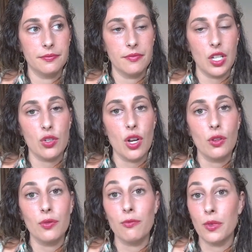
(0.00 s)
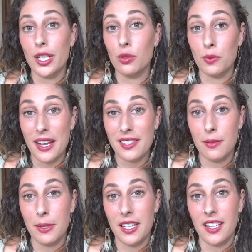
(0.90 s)
real
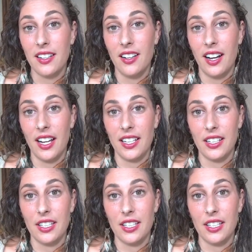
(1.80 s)
recipe I can